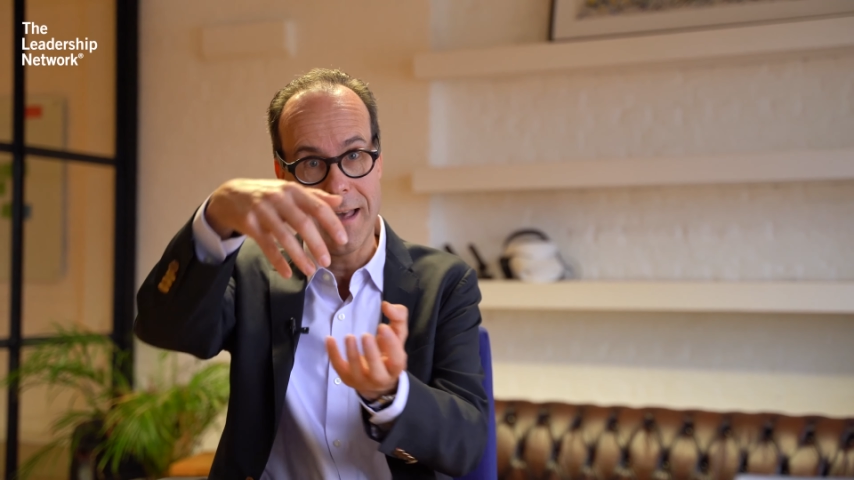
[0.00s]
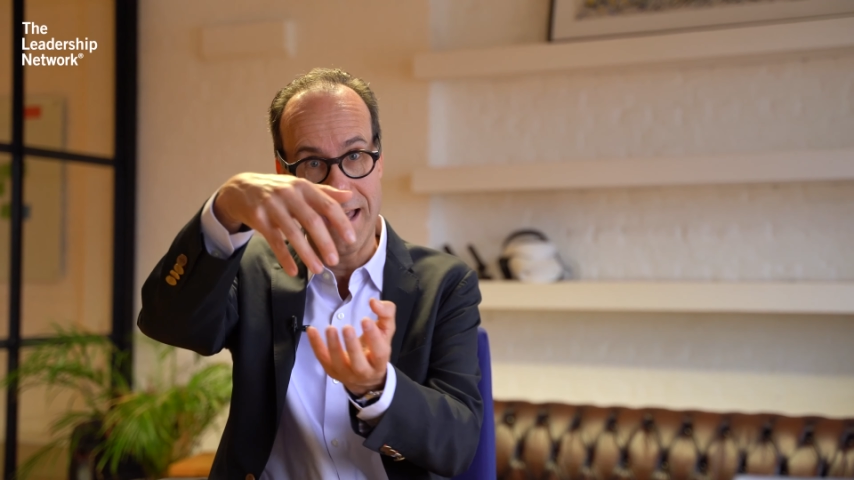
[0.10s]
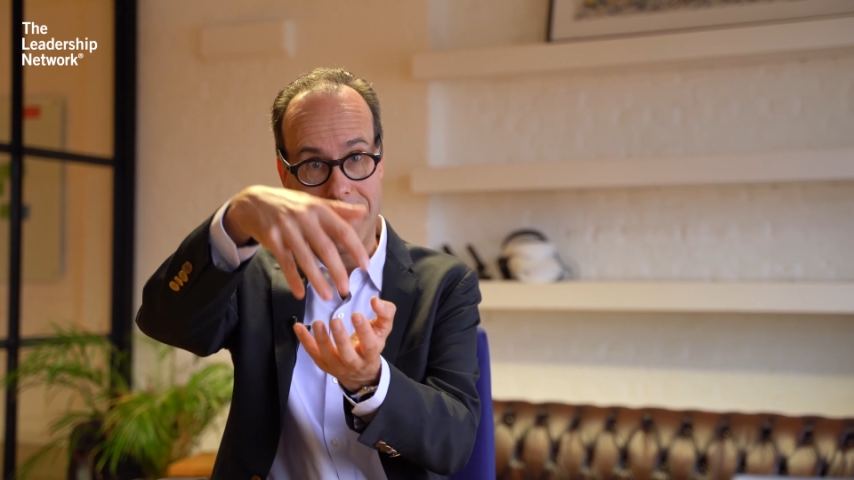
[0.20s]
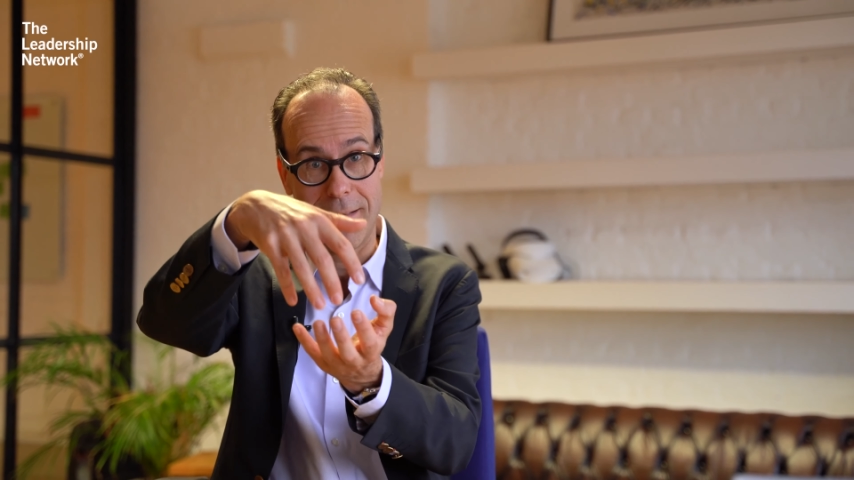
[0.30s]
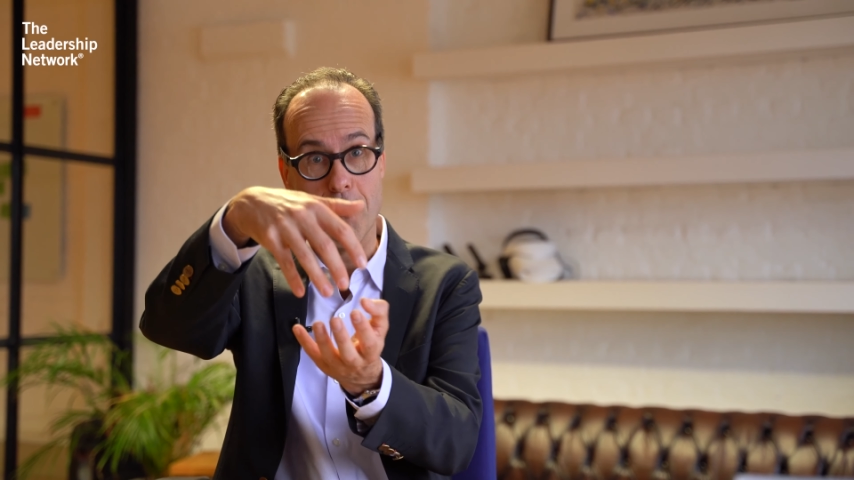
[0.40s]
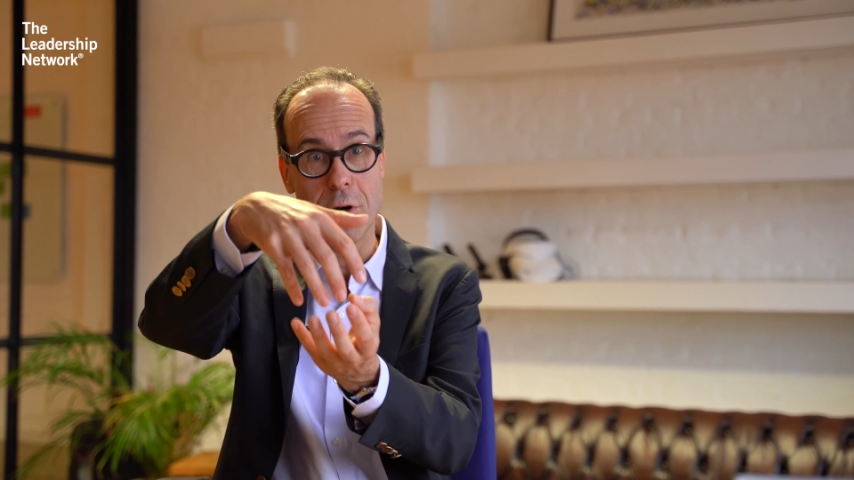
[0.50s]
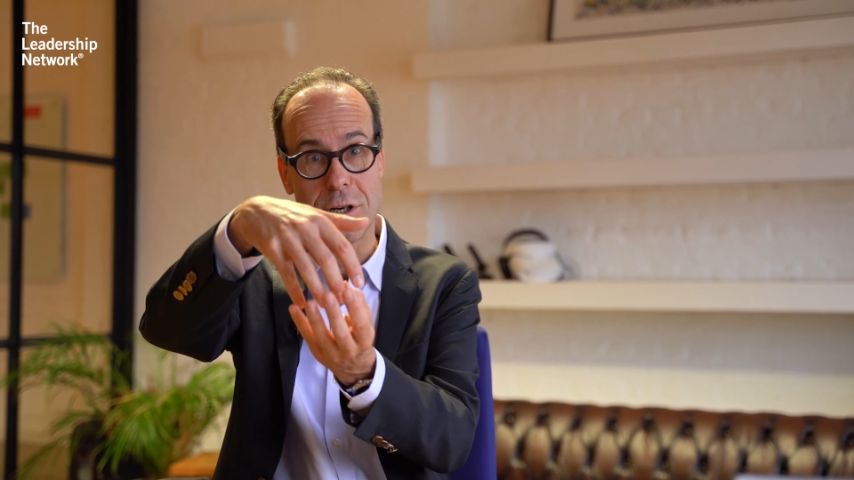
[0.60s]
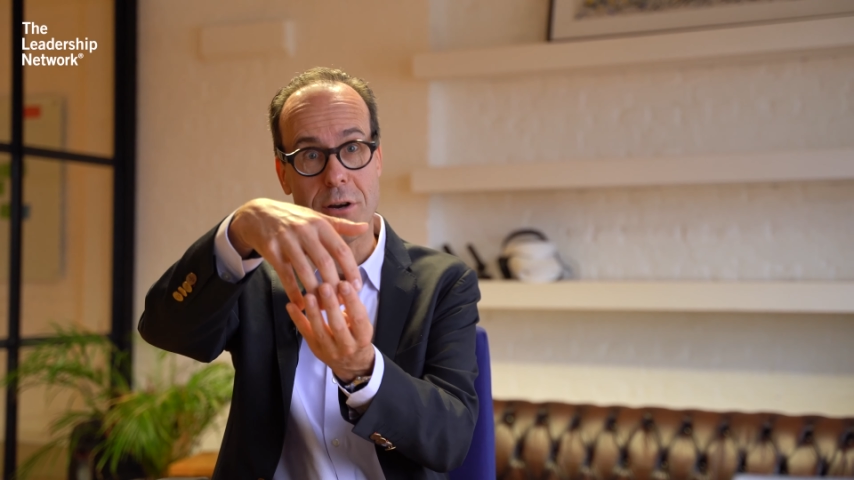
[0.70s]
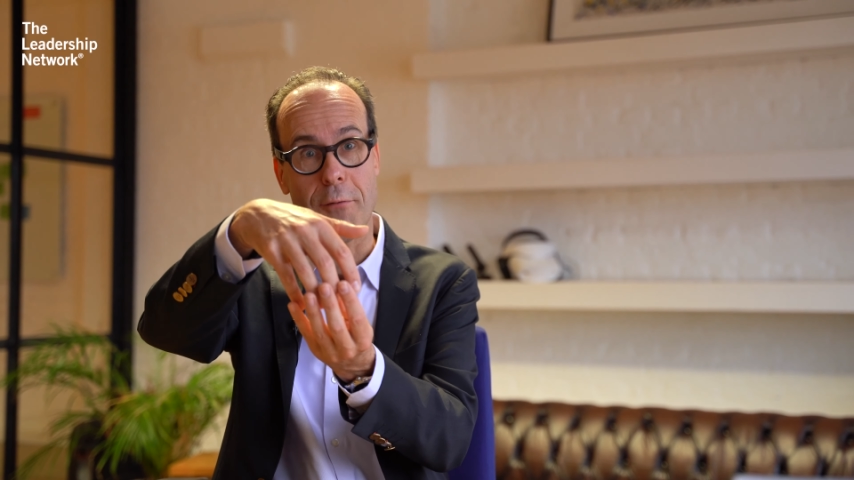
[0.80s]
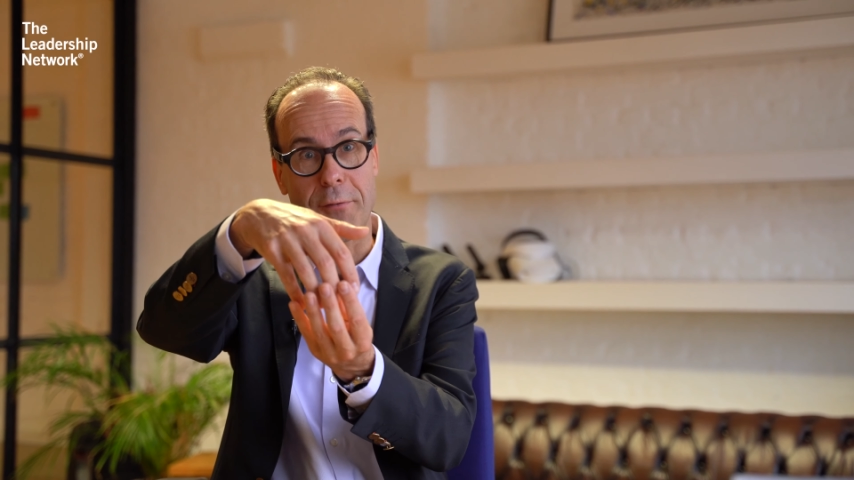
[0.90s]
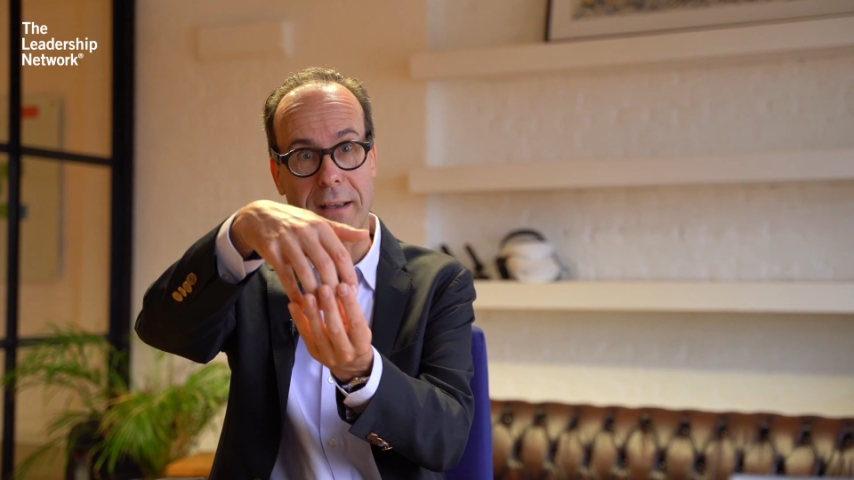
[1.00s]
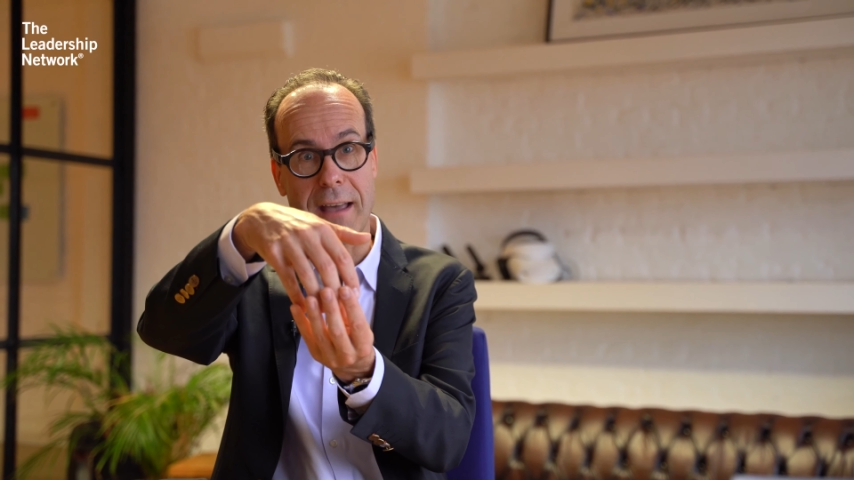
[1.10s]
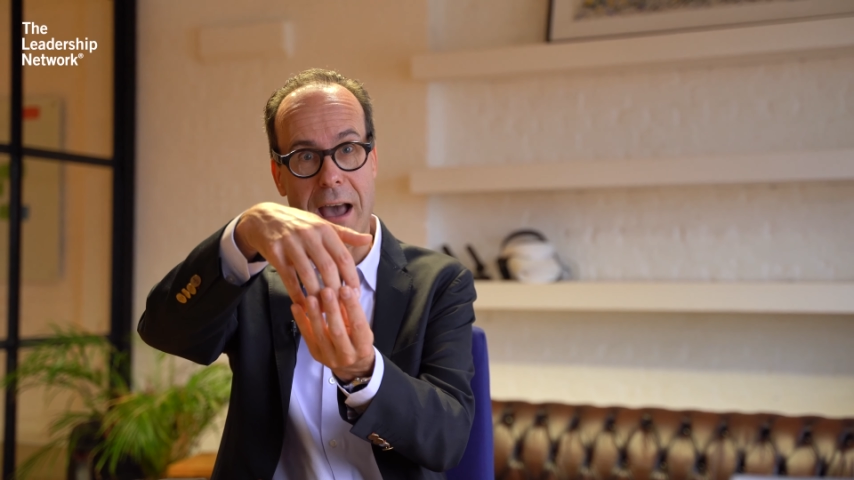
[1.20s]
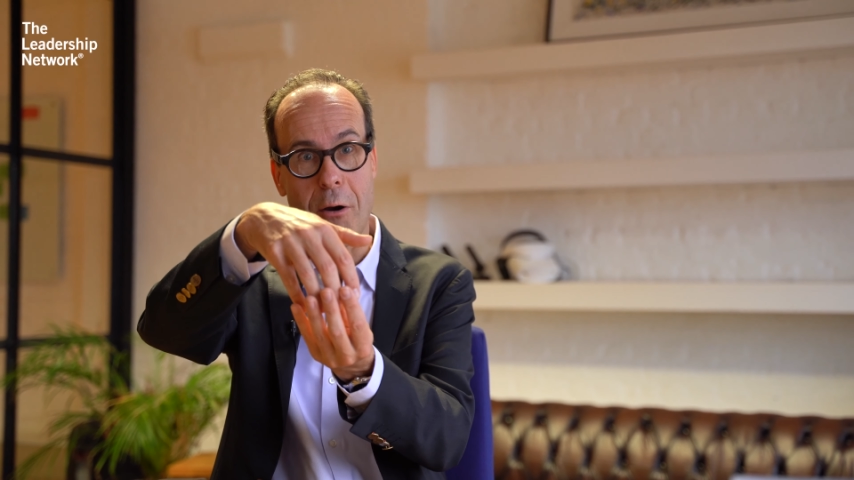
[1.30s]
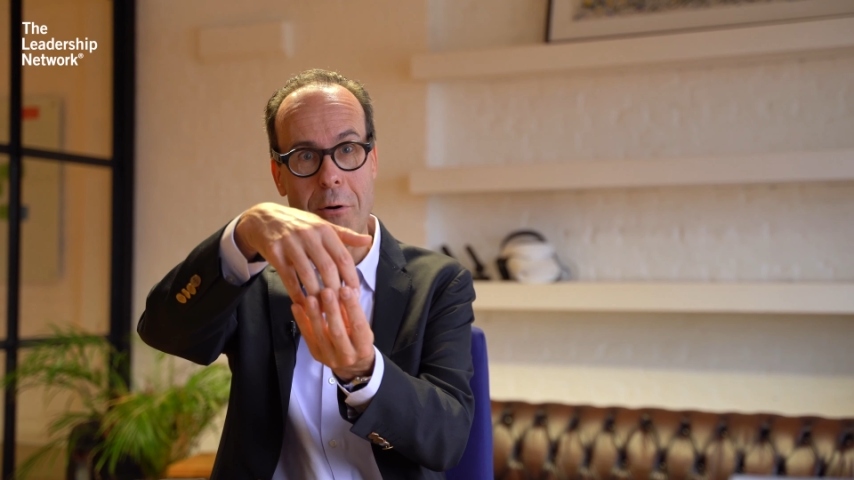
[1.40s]
at the udder of the
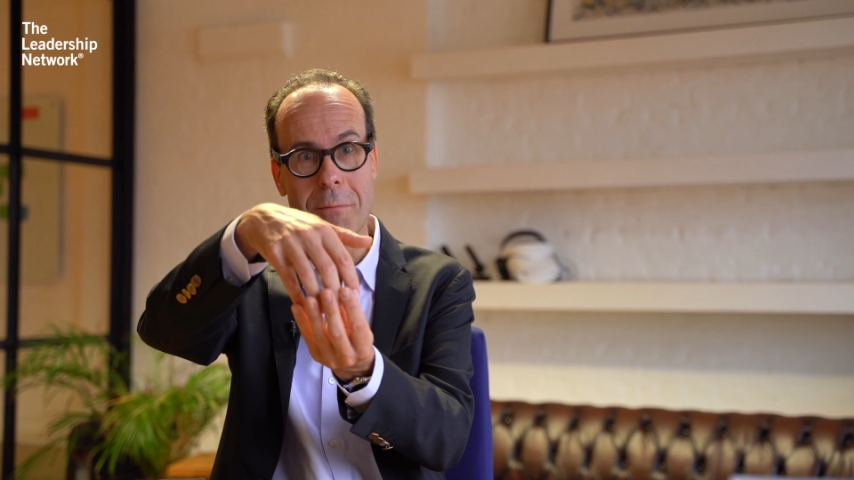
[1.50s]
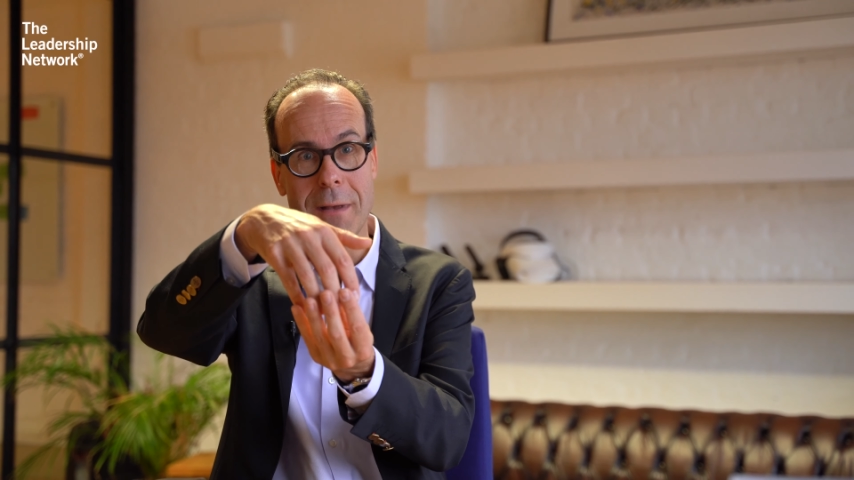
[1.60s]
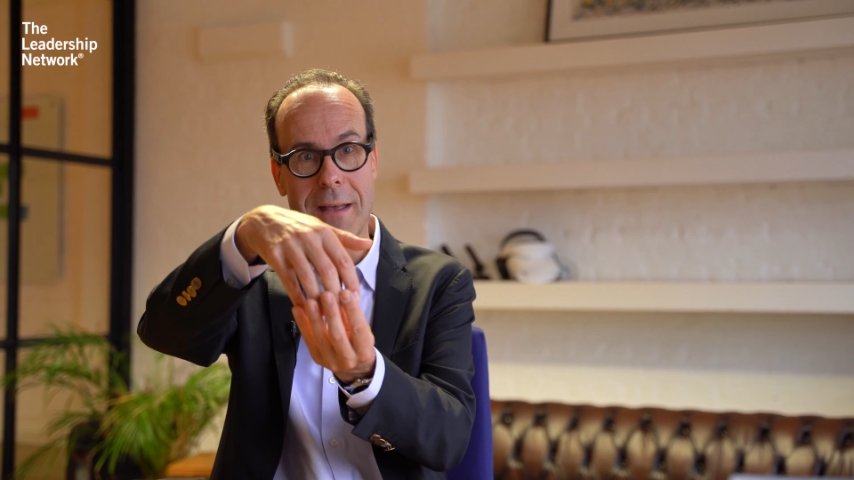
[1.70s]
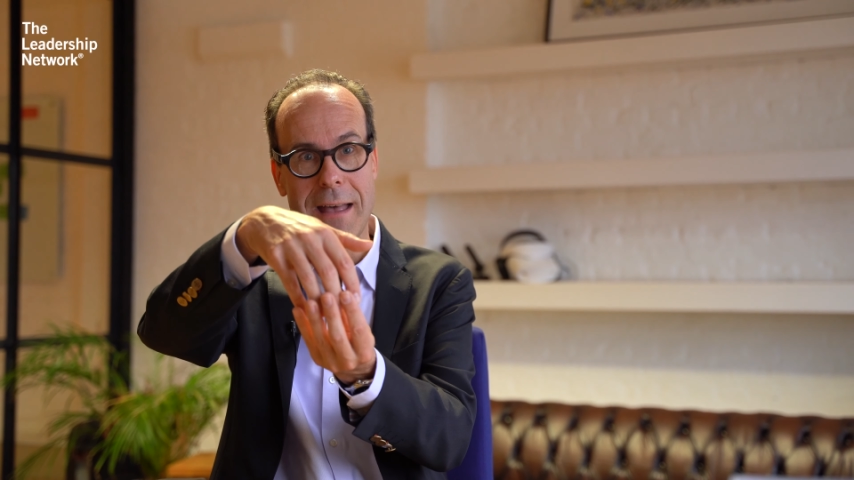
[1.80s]
cow.